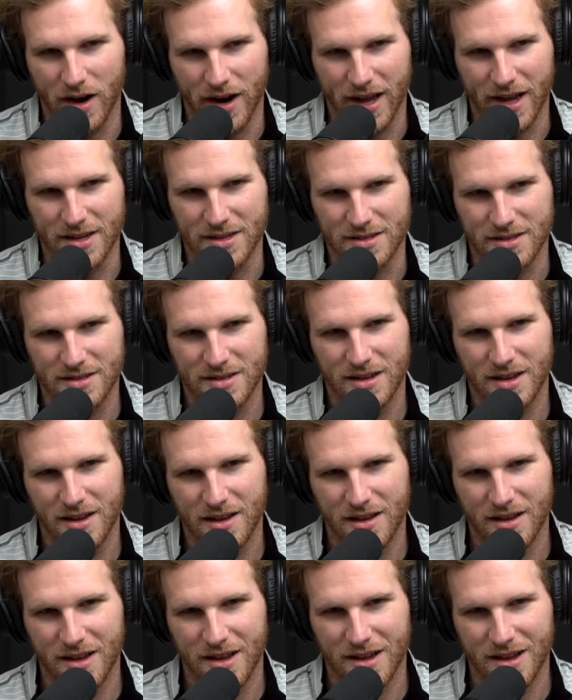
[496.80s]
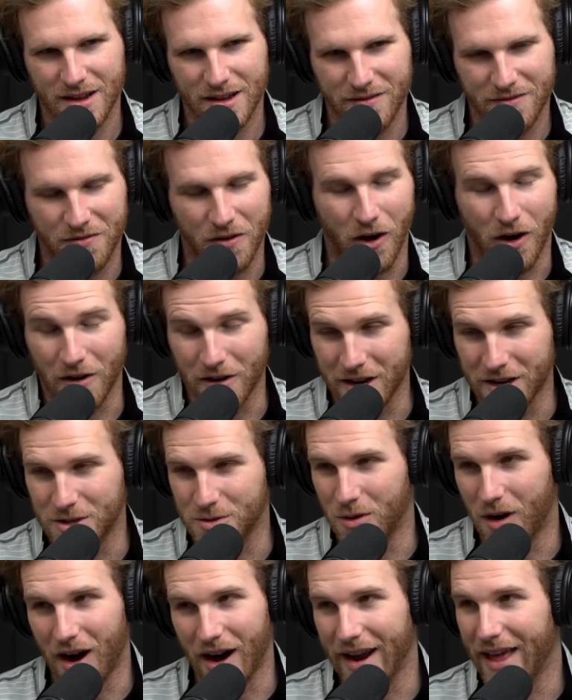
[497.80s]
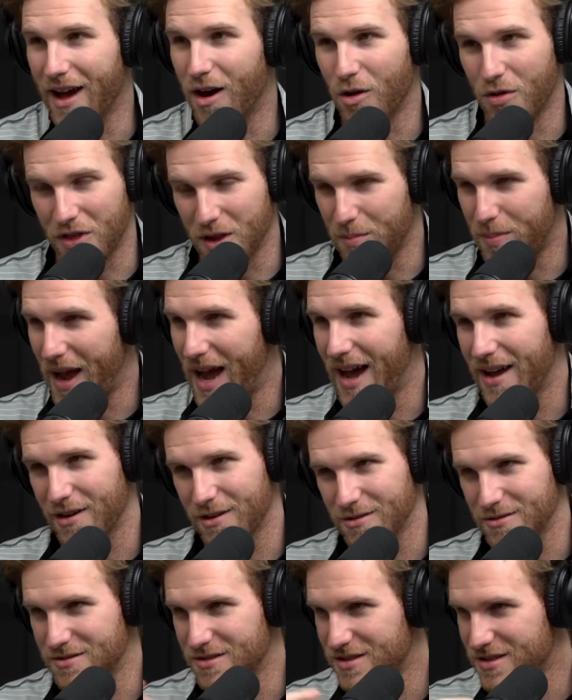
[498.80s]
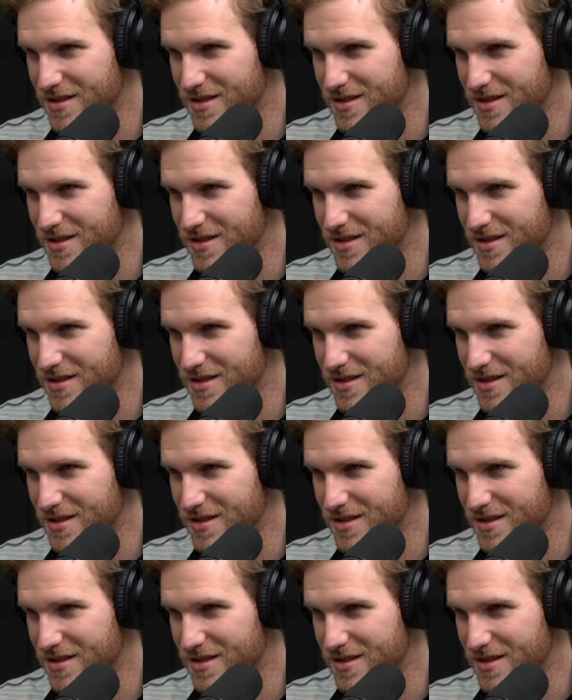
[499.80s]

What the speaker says: has fallen into unhealthy patterns